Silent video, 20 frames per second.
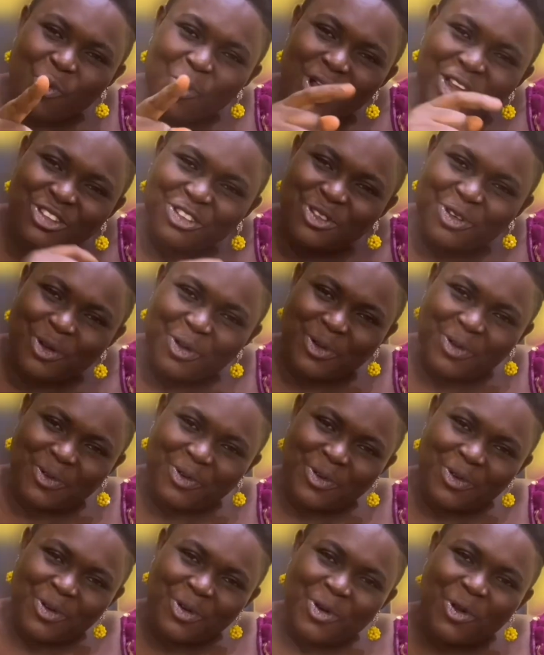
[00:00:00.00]
question
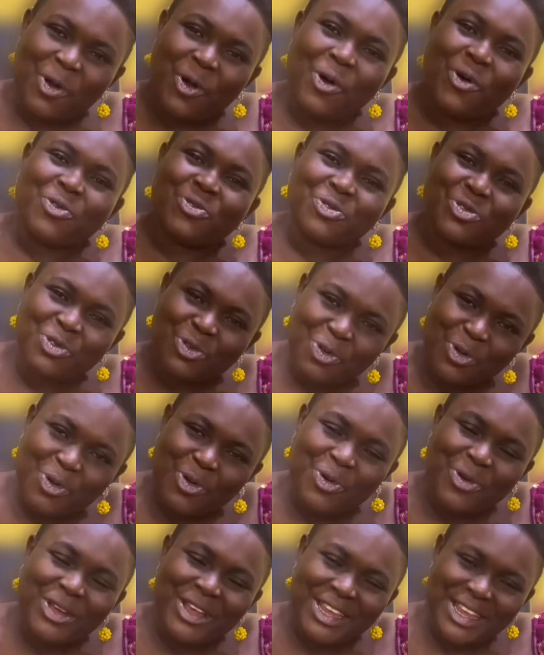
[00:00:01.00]
of
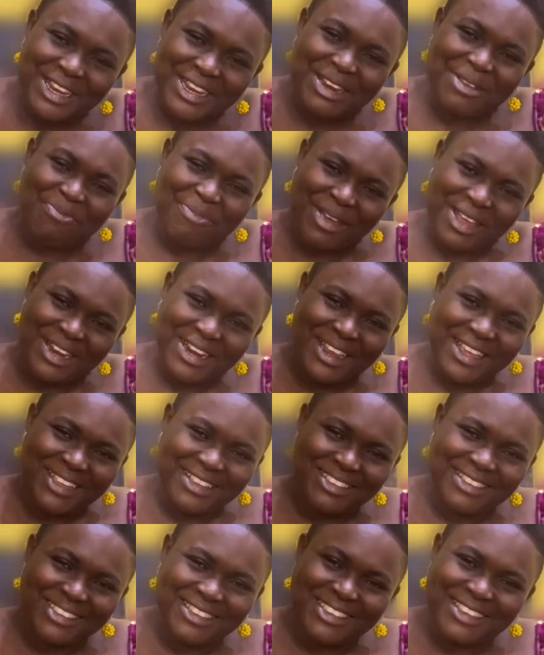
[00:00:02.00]
true
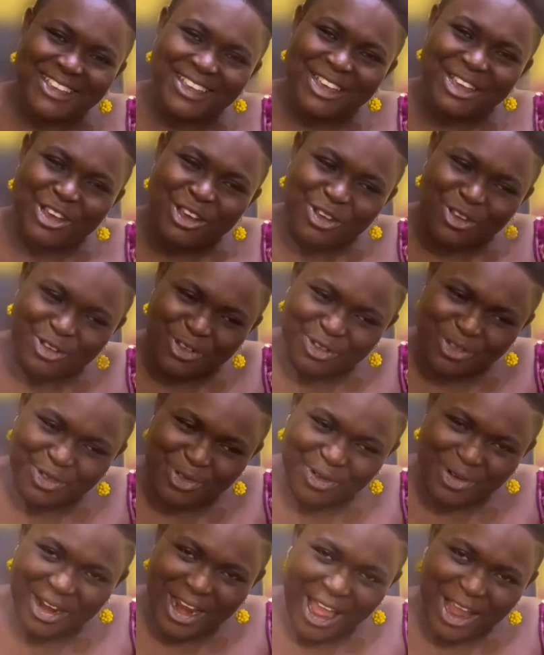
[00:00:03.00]
independence
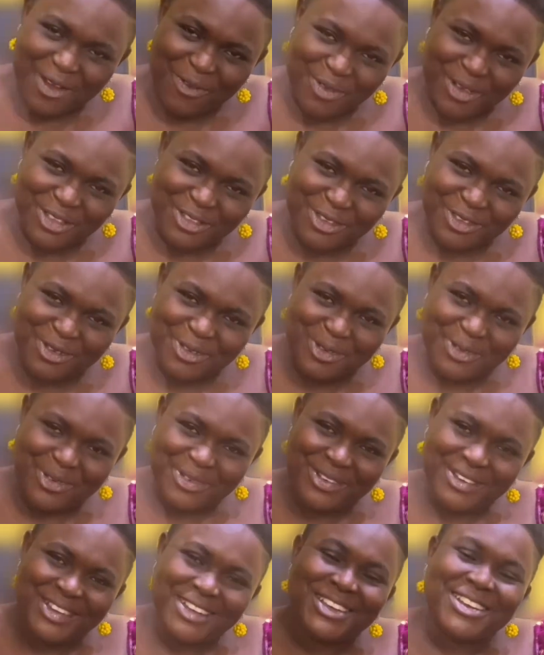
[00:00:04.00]
should lie with you
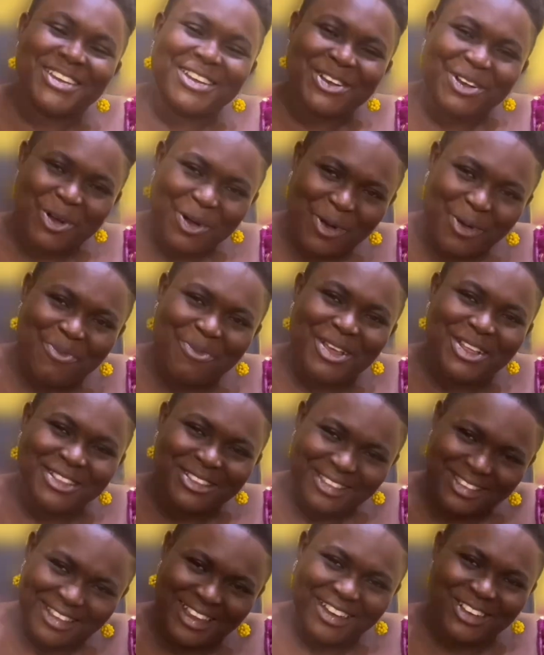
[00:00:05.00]
in the
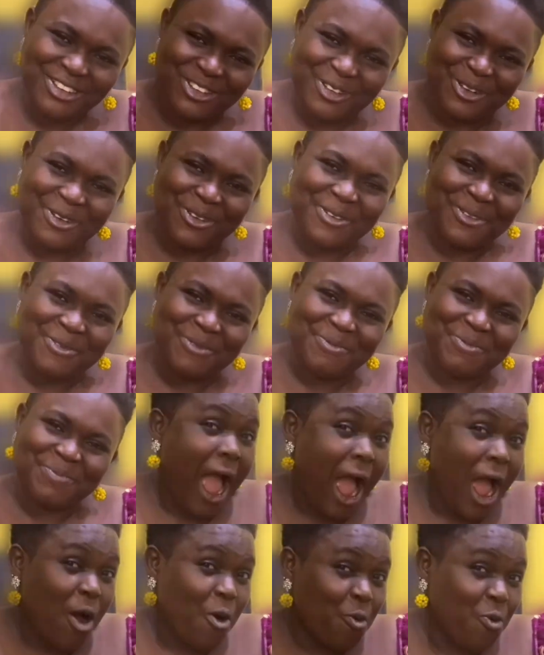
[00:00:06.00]
comment section.
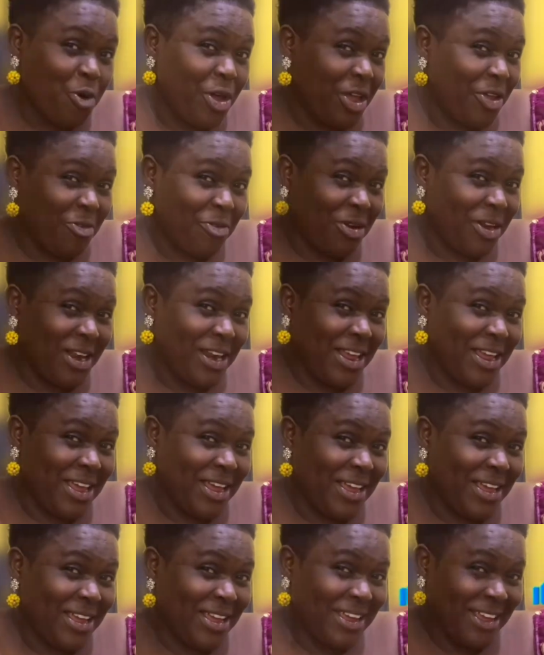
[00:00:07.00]
Are we really